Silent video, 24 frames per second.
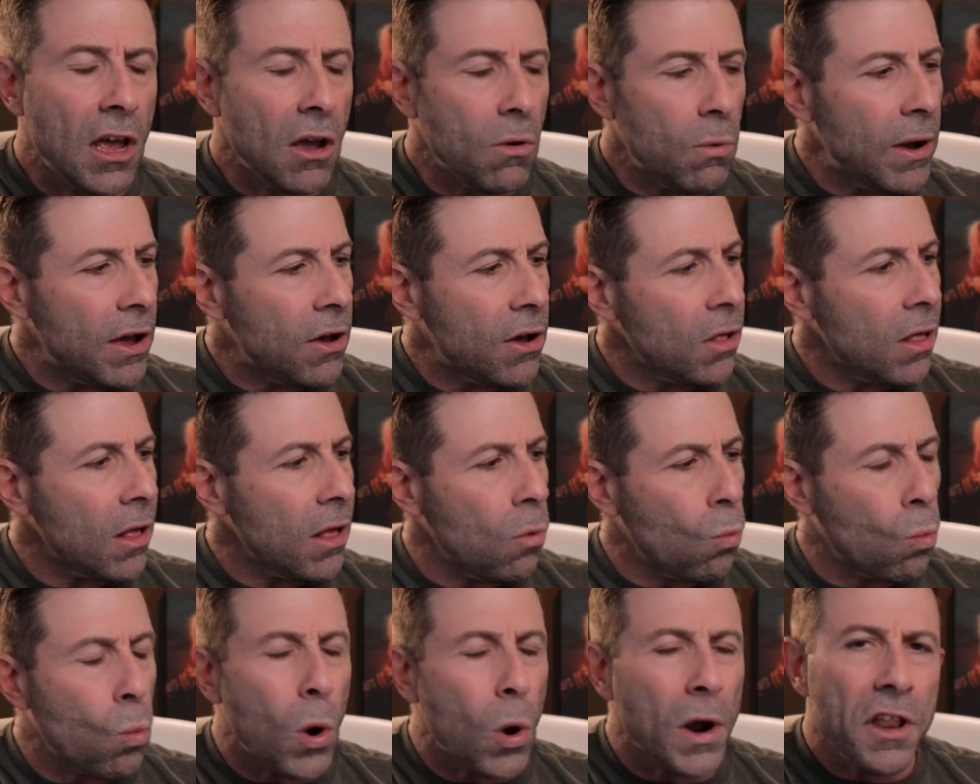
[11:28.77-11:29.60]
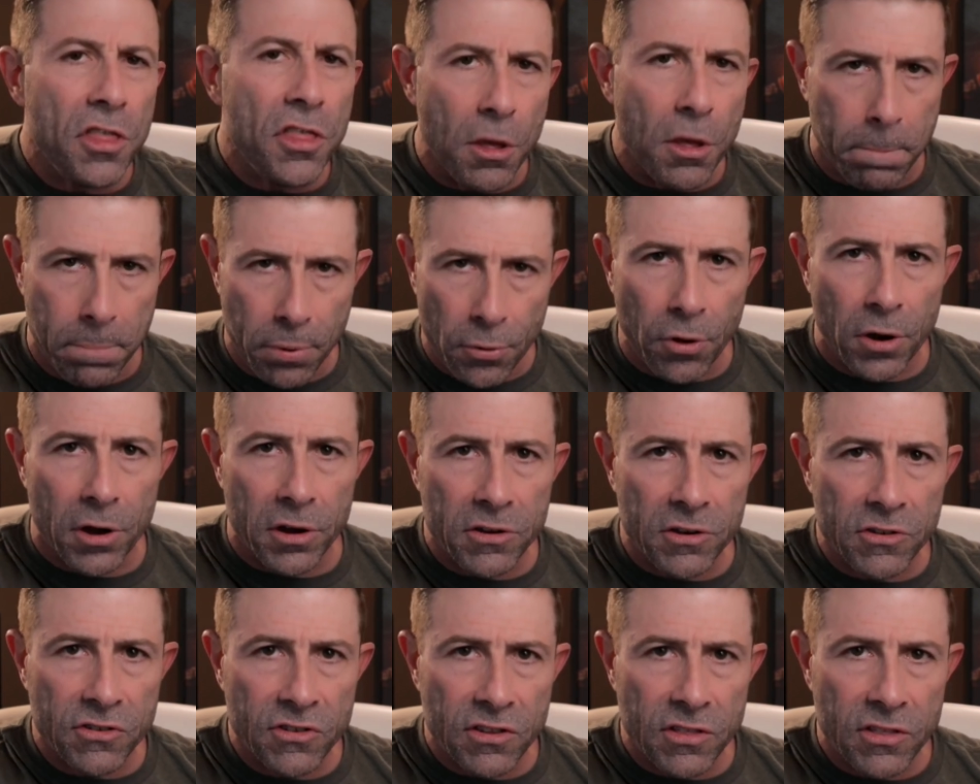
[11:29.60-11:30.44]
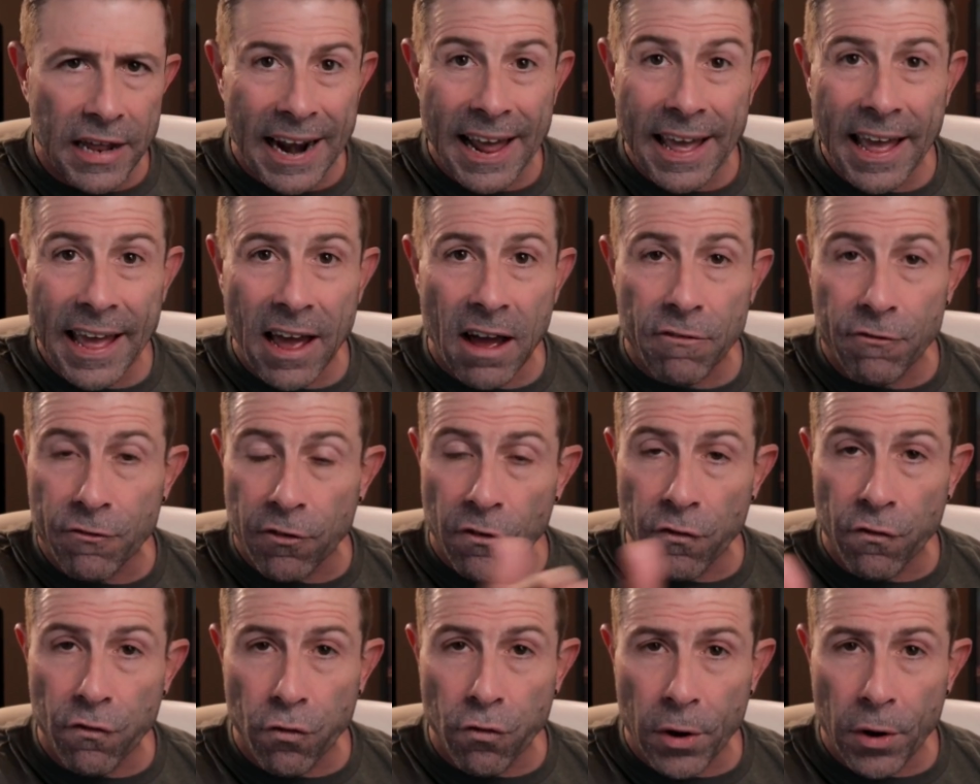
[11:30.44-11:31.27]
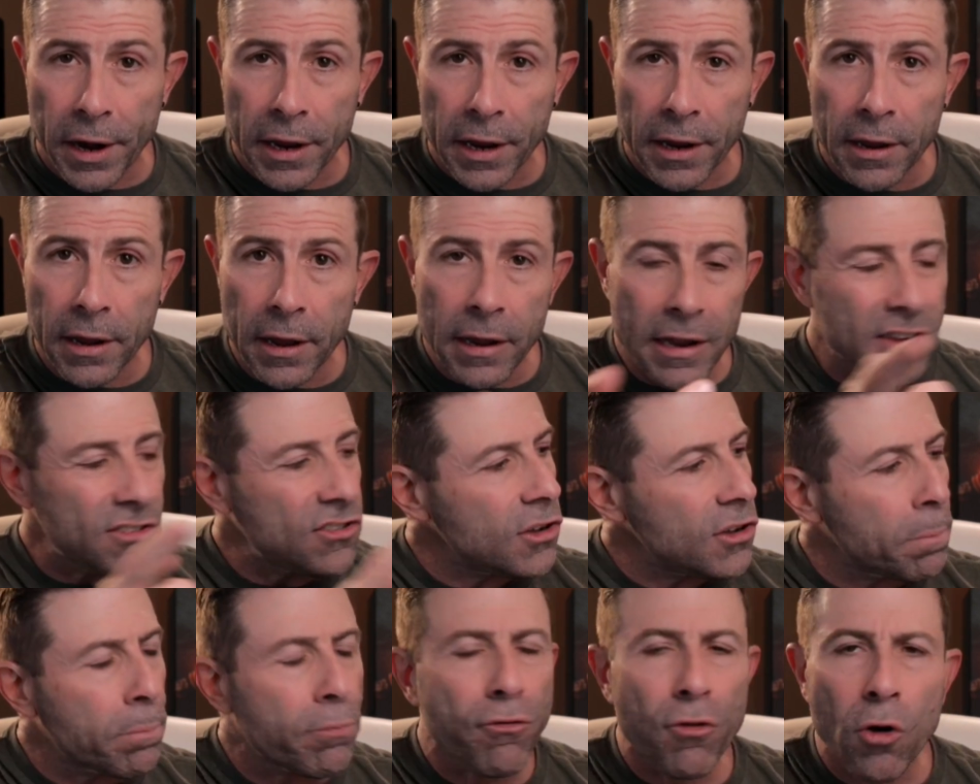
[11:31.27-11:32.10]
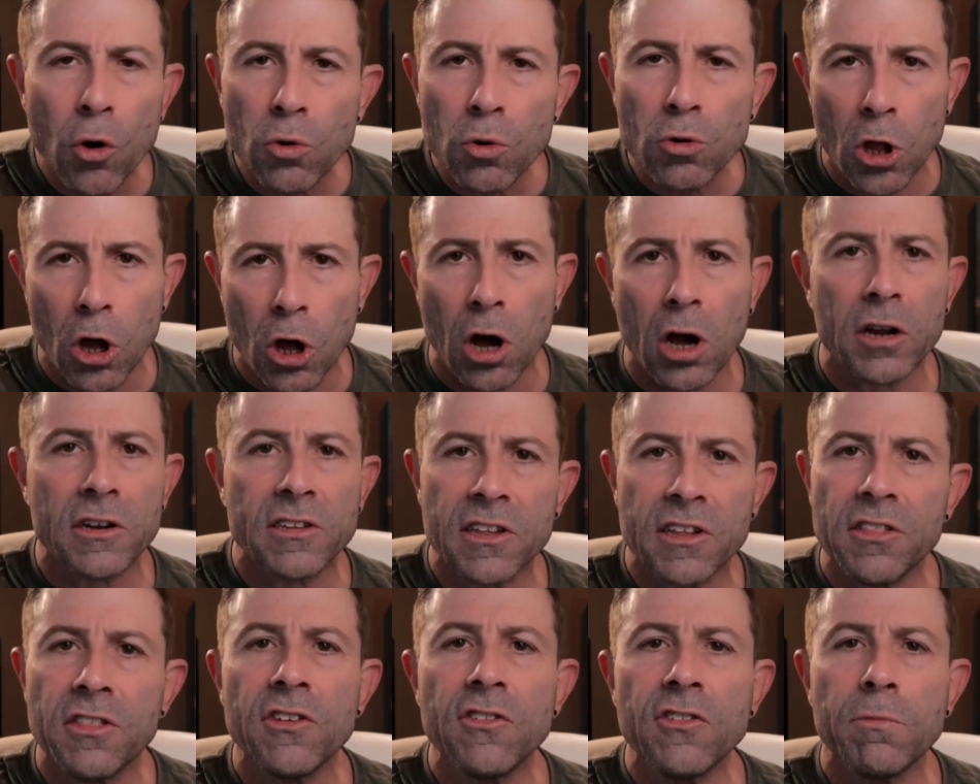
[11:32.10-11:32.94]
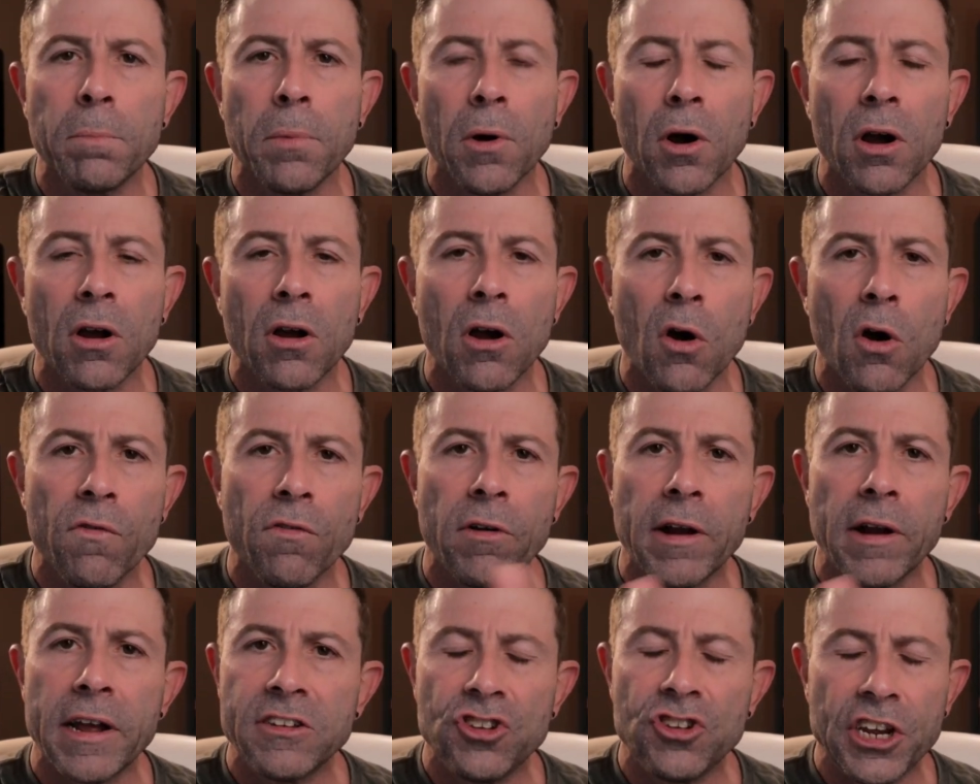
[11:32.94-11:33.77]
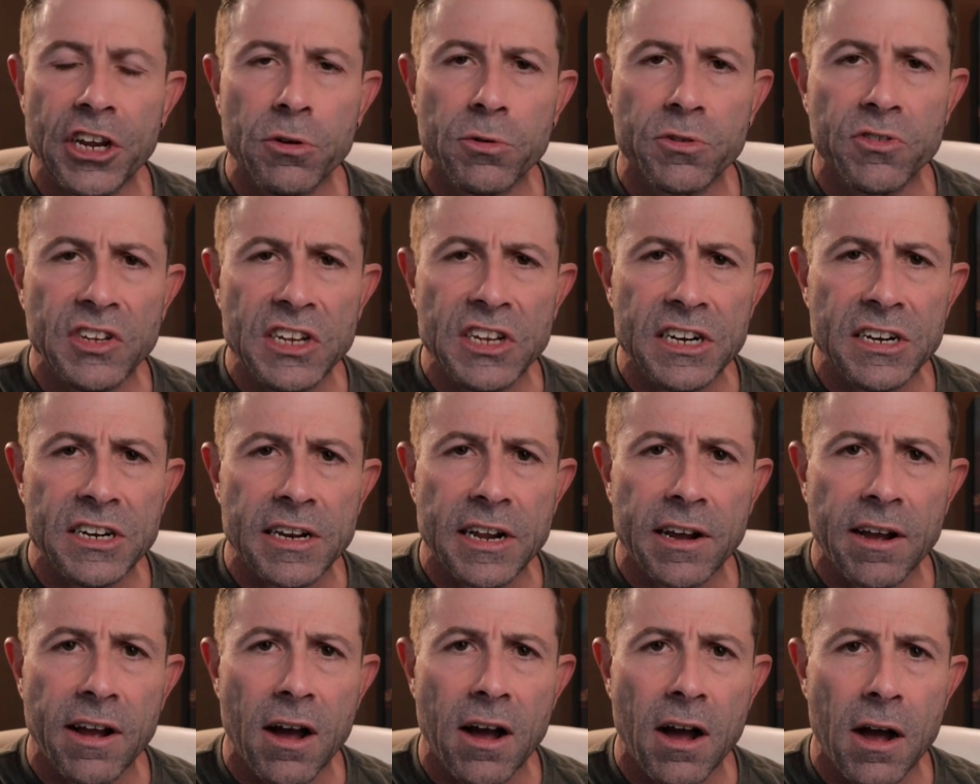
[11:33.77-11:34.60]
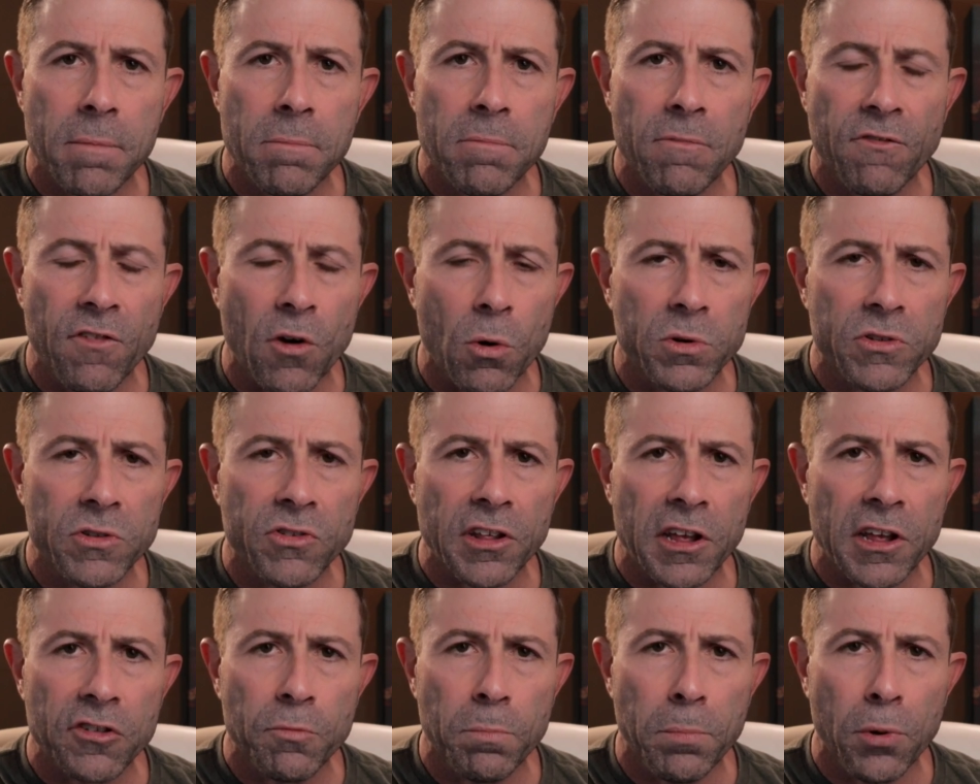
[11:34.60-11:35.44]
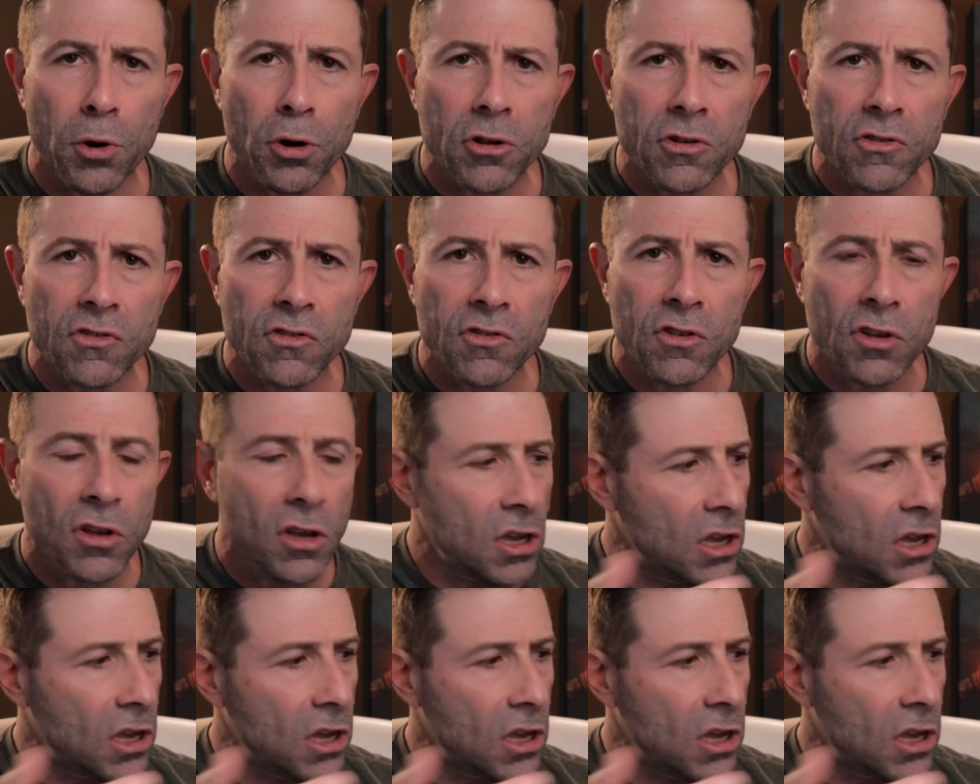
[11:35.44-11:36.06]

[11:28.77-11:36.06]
Well, one of the books that I have for free is the prologue to this book over at jcristina.com forward slash books.